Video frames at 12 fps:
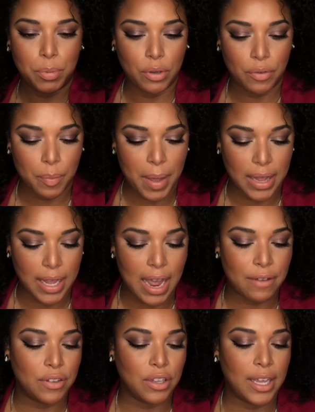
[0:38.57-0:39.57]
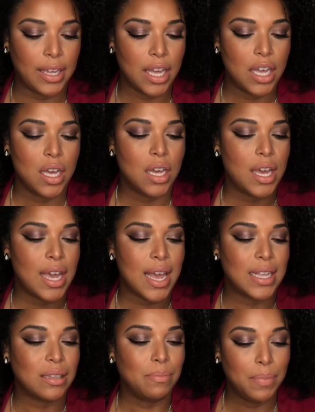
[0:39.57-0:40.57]
a beautiful palette. I feel like it
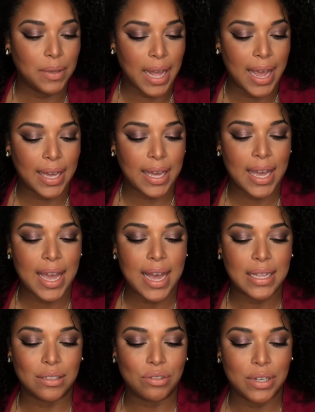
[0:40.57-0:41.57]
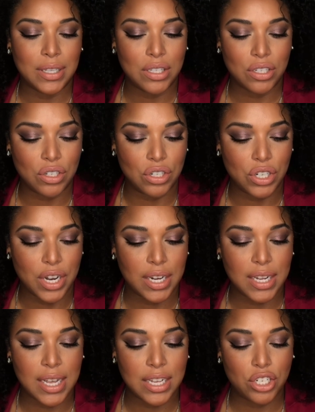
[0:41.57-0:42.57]
has a black, it has a transition
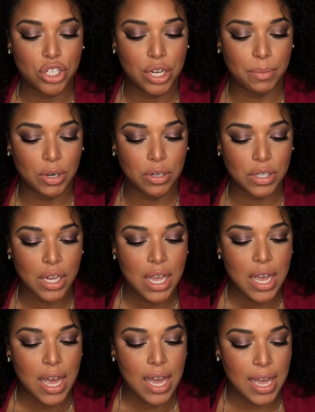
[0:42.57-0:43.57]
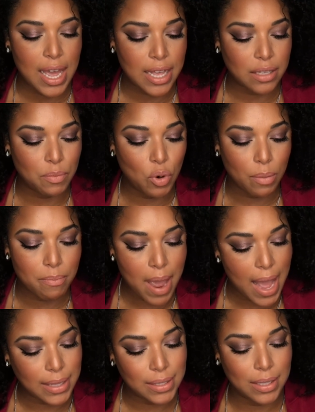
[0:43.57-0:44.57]
shade, it has shimmers, it has more
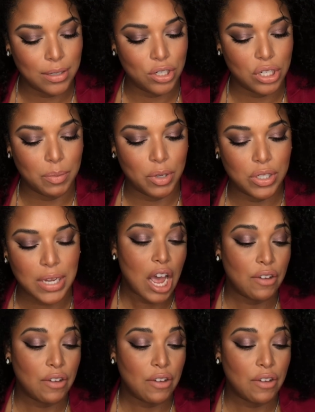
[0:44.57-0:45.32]
mattes than shimmers.